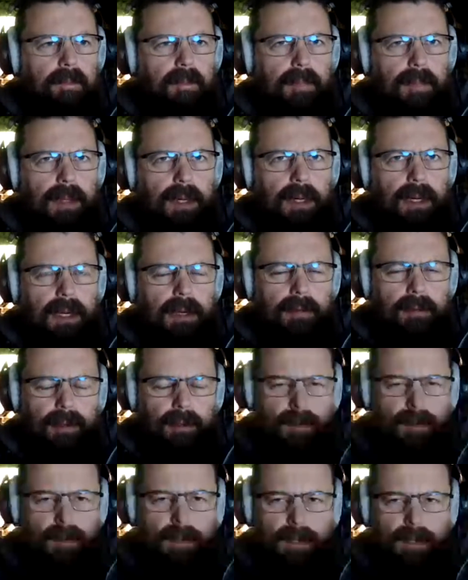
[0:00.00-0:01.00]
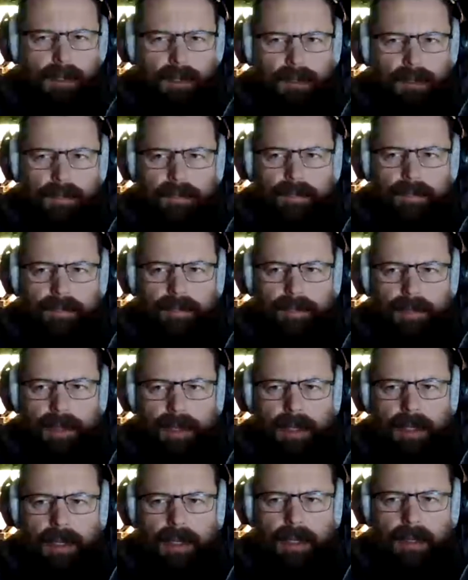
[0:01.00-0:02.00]
I have an old car
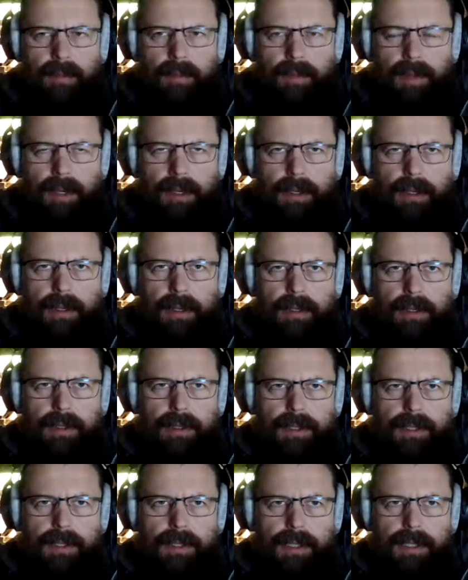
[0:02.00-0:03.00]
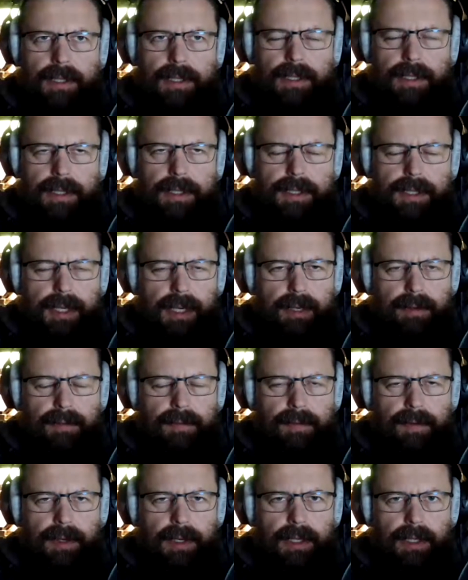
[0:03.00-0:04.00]
because it's safe
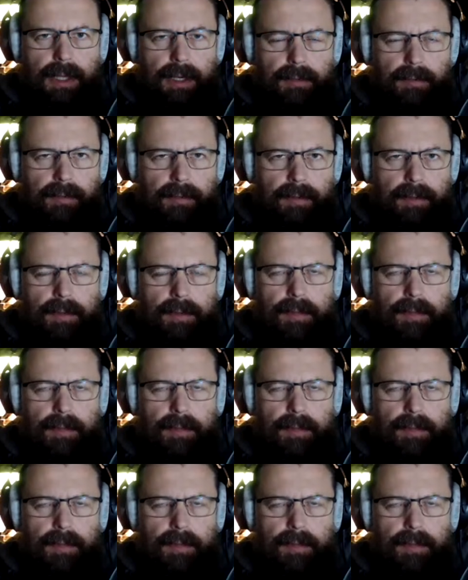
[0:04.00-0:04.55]
enough.